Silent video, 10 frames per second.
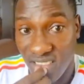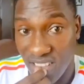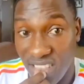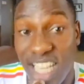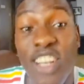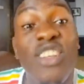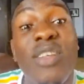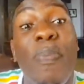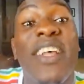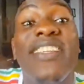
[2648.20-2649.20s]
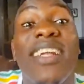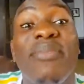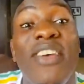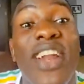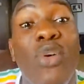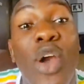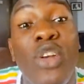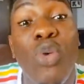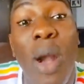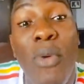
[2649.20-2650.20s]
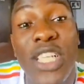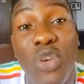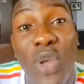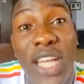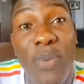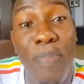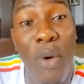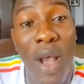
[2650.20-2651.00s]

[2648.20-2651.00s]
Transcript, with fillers: Did you see President Museveni going to Kamocha to get power?